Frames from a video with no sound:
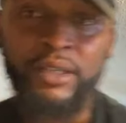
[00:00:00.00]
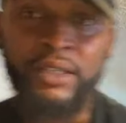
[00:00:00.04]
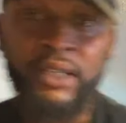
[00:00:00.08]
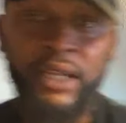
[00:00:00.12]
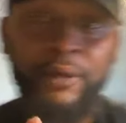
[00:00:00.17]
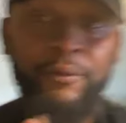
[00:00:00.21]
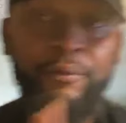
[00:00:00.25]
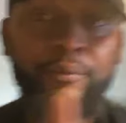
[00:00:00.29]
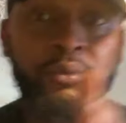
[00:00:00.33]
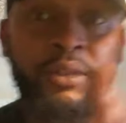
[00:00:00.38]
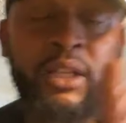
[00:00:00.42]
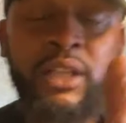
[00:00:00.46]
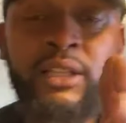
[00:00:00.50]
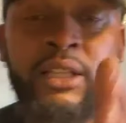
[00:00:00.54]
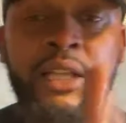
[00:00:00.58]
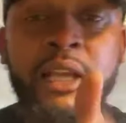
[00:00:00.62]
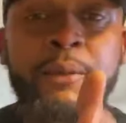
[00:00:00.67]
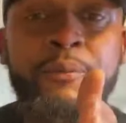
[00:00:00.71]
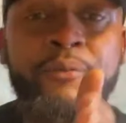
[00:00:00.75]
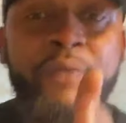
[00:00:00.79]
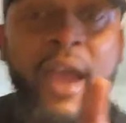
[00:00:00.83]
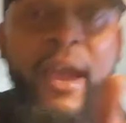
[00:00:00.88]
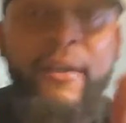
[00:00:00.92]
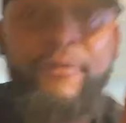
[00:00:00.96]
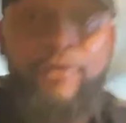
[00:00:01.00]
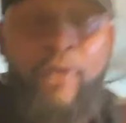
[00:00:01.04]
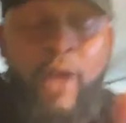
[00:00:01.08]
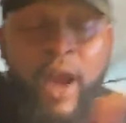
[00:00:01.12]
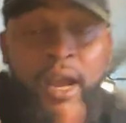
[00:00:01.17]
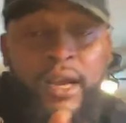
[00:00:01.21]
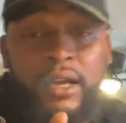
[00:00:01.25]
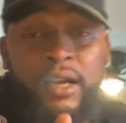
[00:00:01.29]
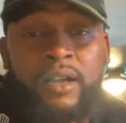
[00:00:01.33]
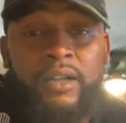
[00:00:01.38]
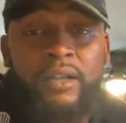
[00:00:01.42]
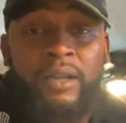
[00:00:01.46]
The deep fat
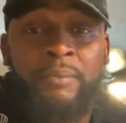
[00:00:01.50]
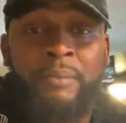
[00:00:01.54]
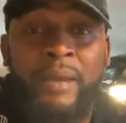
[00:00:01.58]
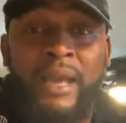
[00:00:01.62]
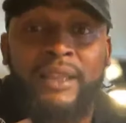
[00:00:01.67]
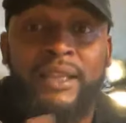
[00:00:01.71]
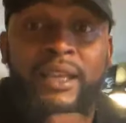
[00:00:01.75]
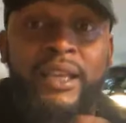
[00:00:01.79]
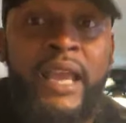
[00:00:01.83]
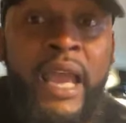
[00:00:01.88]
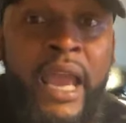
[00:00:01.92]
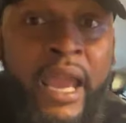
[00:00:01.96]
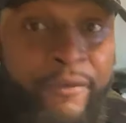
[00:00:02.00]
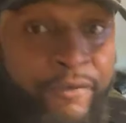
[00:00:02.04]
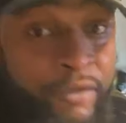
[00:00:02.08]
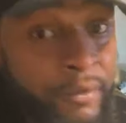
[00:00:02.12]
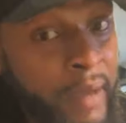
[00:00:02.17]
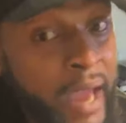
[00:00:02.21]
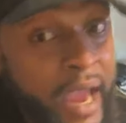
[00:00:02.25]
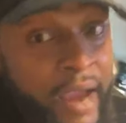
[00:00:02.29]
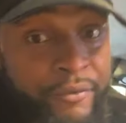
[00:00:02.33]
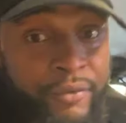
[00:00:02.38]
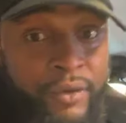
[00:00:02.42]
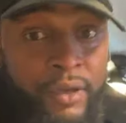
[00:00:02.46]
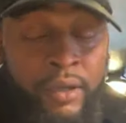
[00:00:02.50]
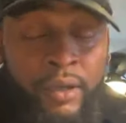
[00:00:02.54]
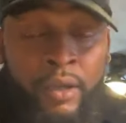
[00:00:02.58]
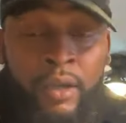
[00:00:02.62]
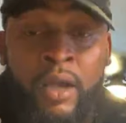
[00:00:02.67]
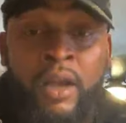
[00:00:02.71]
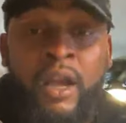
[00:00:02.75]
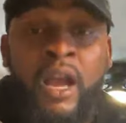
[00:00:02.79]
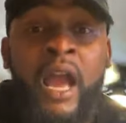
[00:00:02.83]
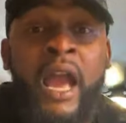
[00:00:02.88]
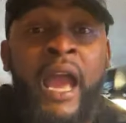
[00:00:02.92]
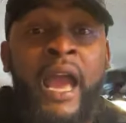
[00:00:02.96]
frying cooking method came from Africa,
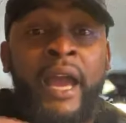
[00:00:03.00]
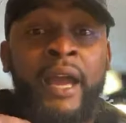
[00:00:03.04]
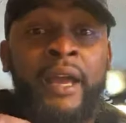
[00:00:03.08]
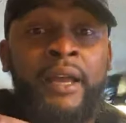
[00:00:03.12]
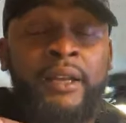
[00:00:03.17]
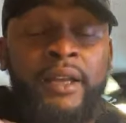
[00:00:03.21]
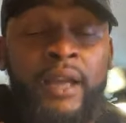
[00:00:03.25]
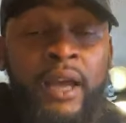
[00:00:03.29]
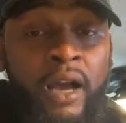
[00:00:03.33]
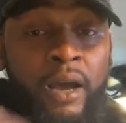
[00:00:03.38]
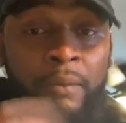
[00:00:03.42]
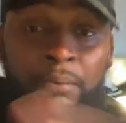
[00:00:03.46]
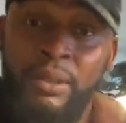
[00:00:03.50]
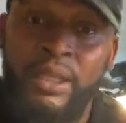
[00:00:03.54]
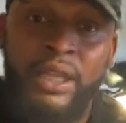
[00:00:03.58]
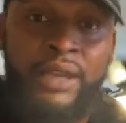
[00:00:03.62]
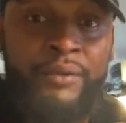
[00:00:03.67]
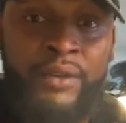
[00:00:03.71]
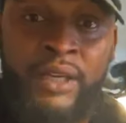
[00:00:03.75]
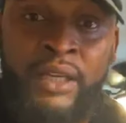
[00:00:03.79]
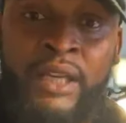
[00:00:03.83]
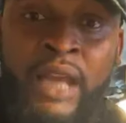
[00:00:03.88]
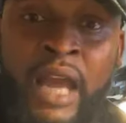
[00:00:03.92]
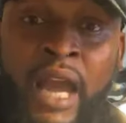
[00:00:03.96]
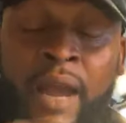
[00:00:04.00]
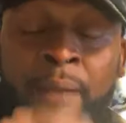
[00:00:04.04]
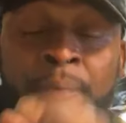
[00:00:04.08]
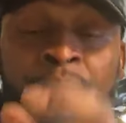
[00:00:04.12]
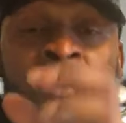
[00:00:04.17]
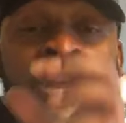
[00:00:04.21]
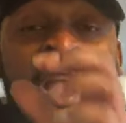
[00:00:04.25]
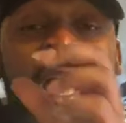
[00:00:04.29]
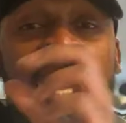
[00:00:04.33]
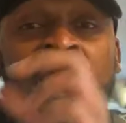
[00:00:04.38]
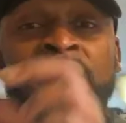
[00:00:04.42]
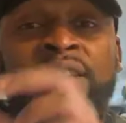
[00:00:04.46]
and believe it or not.
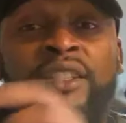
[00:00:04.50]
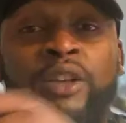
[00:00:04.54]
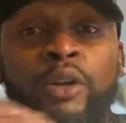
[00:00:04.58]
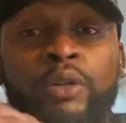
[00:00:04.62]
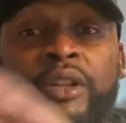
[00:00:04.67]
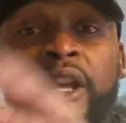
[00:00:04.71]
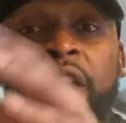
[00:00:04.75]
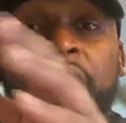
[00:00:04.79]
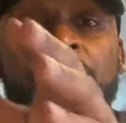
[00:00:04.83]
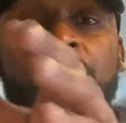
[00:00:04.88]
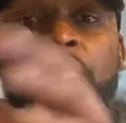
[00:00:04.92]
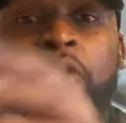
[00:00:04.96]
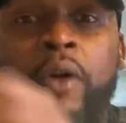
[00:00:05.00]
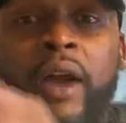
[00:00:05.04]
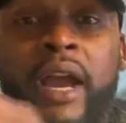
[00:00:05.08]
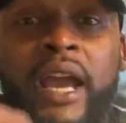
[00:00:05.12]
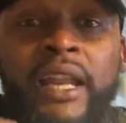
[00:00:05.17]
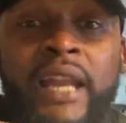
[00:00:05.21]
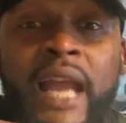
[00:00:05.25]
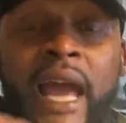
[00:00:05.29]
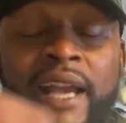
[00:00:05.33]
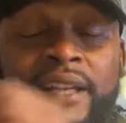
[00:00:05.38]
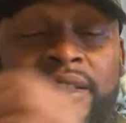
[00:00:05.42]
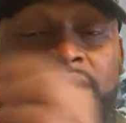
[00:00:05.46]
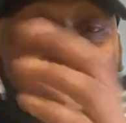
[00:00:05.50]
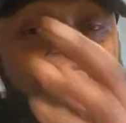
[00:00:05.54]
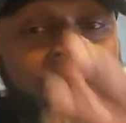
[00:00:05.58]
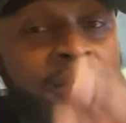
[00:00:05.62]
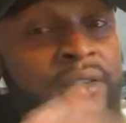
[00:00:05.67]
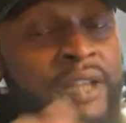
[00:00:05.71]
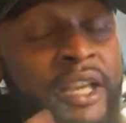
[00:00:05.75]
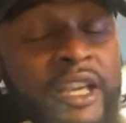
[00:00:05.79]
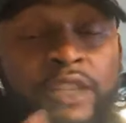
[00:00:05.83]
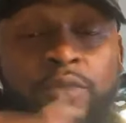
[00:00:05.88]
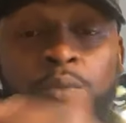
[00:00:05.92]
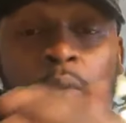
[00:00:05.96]
And so therefore it actually,
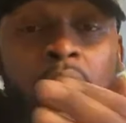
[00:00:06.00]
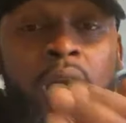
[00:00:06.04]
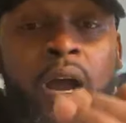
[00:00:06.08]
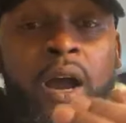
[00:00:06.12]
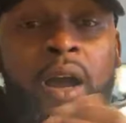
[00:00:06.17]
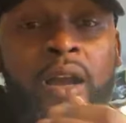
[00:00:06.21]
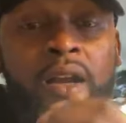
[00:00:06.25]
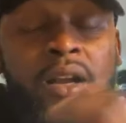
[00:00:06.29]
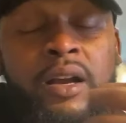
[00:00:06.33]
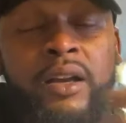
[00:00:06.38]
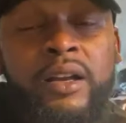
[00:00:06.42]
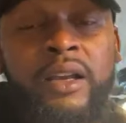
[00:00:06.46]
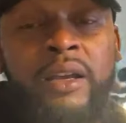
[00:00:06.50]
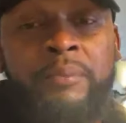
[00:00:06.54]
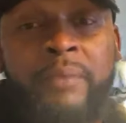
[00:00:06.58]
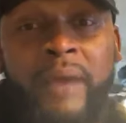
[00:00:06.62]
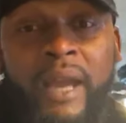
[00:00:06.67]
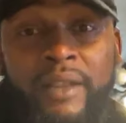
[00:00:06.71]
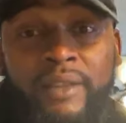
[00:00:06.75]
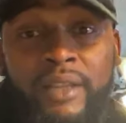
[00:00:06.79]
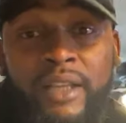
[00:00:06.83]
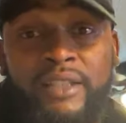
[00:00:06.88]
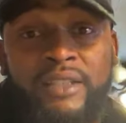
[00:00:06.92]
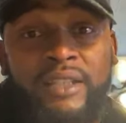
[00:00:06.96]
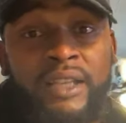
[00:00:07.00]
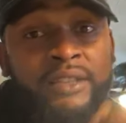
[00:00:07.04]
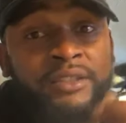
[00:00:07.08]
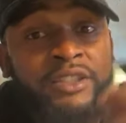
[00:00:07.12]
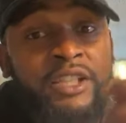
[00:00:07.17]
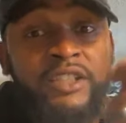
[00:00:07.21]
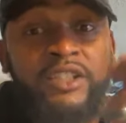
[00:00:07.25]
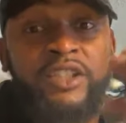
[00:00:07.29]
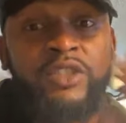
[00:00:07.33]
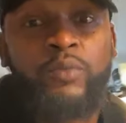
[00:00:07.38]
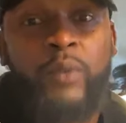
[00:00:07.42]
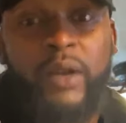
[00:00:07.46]
these were cooking methods,
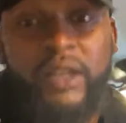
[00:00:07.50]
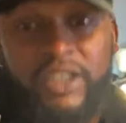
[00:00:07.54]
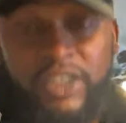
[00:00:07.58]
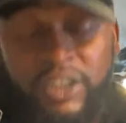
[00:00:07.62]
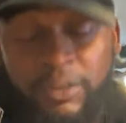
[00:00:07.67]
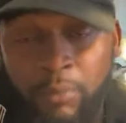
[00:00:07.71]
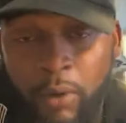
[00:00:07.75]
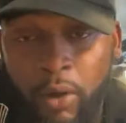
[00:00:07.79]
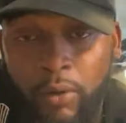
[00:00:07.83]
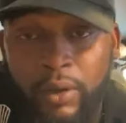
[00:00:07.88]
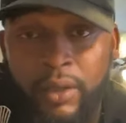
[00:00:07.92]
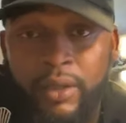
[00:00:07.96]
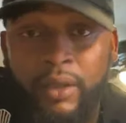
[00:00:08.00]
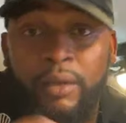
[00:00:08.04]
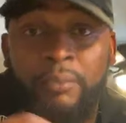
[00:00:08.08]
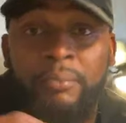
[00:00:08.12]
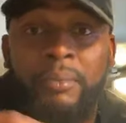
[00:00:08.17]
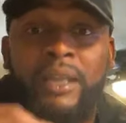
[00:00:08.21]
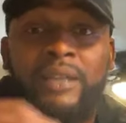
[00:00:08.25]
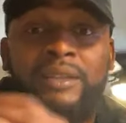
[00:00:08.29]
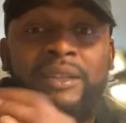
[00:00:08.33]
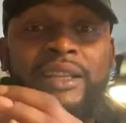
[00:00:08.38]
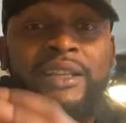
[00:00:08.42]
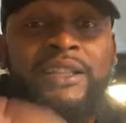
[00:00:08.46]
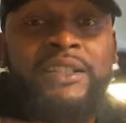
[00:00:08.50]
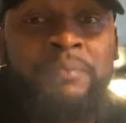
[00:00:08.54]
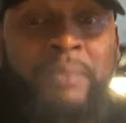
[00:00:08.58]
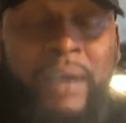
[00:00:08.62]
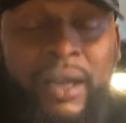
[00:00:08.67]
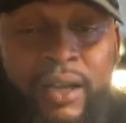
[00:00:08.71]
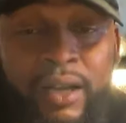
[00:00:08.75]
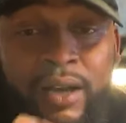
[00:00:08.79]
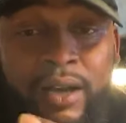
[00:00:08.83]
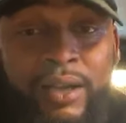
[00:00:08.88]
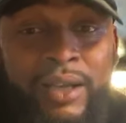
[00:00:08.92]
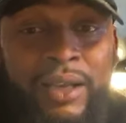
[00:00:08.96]
just as well as smoking your meat. These
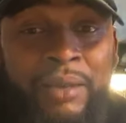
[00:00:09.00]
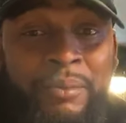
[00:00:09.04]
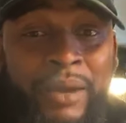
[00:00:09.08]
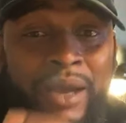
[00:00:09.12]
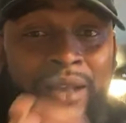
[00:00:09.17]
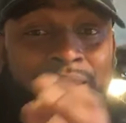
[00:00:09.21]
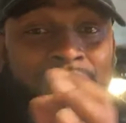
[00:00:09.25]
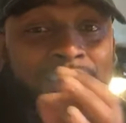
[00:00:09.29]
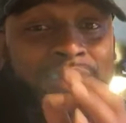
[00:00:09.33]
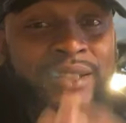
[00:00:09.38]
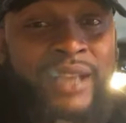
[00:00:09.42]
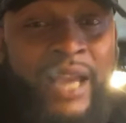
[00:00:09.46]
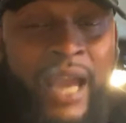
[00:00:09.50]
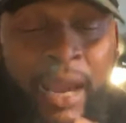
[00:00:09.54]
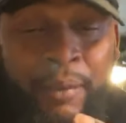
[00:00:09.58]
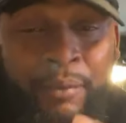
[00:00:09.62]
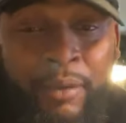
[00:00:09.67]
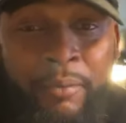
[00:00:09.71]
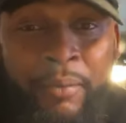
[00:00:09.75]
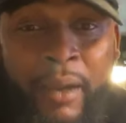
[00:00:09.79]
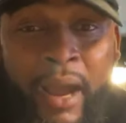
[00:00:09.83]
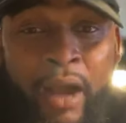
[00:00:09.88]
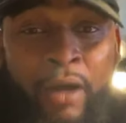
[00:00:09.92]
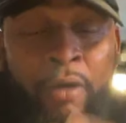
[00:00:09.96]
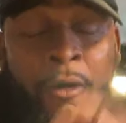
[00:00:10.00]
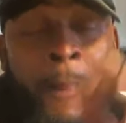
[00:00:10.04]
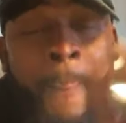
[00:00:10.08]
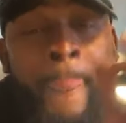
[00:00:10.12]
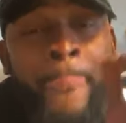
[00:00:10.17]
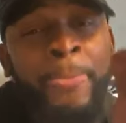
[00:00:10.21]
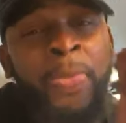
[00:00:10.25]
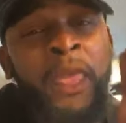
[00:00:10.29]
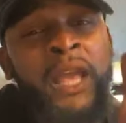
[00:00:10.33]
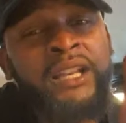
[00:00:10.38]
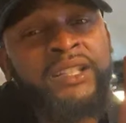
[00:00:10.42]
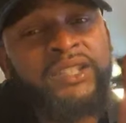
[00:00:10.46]
cooking methods came about,
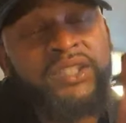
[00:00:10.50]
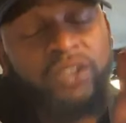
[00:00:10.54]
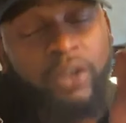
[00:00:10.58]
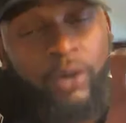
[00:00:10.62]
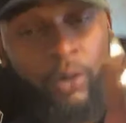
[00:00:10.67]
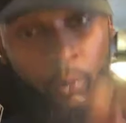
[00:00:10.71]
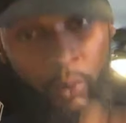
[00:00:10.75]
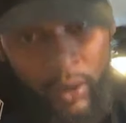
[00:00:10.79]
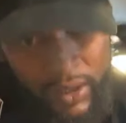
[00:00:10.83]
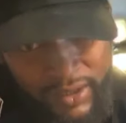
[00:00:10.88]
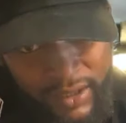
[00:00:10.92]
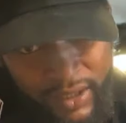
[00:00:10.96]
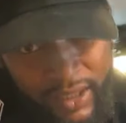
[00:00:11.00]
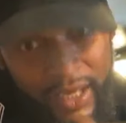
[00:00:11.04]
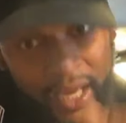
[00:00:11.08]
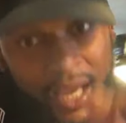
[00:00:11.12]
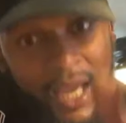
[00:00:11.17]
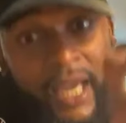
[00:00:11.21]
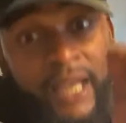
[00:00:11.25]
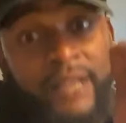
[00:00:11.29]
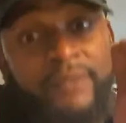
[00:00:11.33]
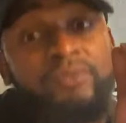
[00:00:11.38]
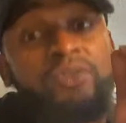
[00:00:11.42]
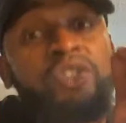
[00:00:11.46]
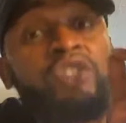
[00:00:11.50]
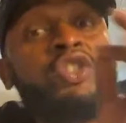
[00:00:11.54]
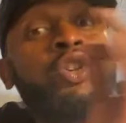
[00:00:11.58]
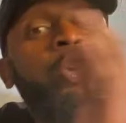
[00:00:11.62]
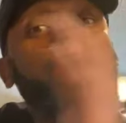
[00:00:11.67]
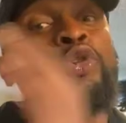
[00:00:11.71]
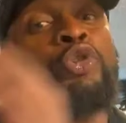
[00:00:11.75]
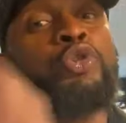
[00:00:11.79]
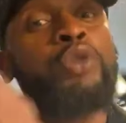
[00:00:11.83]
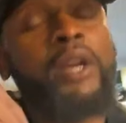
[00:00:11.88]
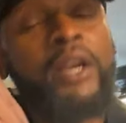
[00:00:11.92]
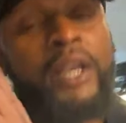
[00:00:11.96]
so once again, so
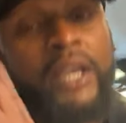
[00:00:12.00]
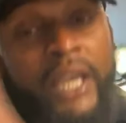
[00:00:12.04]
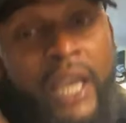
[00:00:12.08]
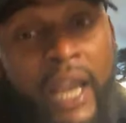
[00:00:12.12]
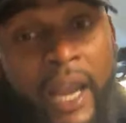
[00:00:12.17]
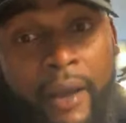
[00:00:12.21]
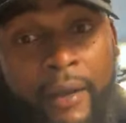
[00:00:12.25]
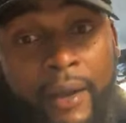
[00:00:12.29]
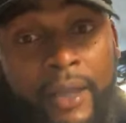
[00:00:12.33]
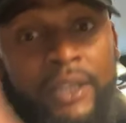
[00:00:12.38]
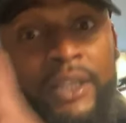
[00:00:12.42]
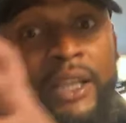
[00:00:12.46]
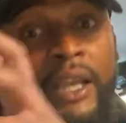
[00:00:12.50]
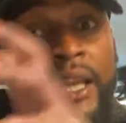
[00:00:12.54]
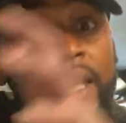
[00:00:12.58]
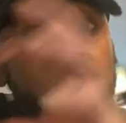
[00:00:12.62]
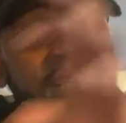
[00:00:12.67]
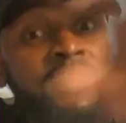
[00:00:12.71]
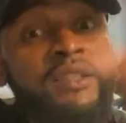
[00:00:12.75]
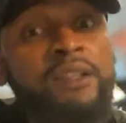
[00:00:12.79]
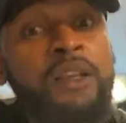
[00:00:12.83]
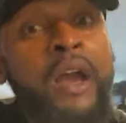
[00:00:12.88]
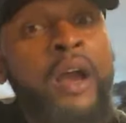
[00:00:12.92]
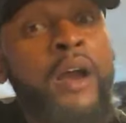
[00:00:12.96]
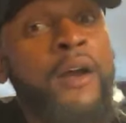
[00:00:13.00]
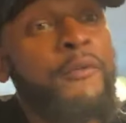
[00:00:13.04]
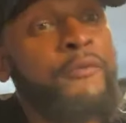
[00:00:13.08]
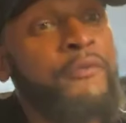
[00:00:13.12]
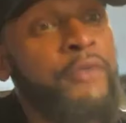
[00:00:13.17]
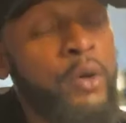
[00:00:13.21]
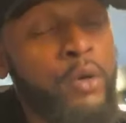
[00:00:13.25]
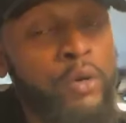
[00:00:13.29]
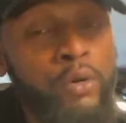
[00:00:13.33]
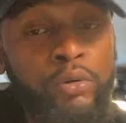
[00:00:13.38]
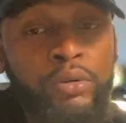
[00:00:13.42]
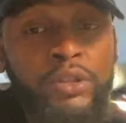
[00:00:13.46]
you can carry these
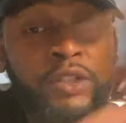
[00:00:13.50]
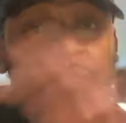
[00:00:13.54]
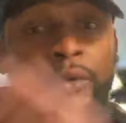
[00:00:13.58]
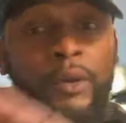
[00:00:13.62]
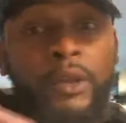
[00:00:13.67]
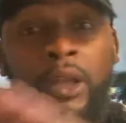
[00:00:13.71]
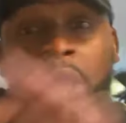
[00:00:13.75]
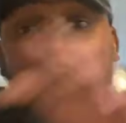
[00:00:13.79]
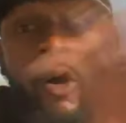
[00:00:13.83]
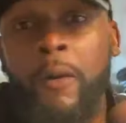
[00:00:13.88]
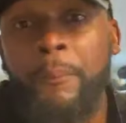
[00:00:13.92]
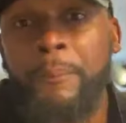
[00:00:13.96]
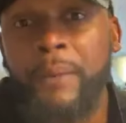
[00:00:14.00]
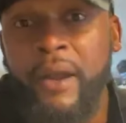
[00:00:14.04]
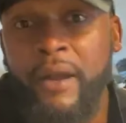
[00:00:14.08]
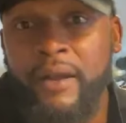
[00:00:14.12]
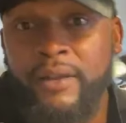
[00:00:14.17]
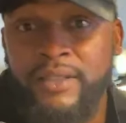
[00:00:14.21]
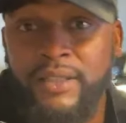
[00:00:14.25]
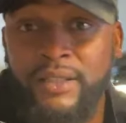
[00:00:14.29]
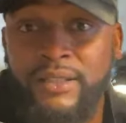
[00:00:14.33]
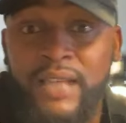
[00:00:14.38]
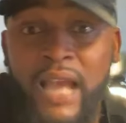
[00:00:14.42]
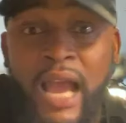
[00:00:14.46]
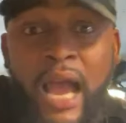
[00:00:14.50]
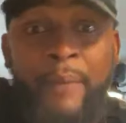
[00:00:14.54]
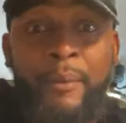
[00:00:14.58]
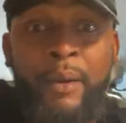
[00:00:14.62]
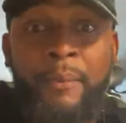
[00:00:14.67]
foods for long periods of time.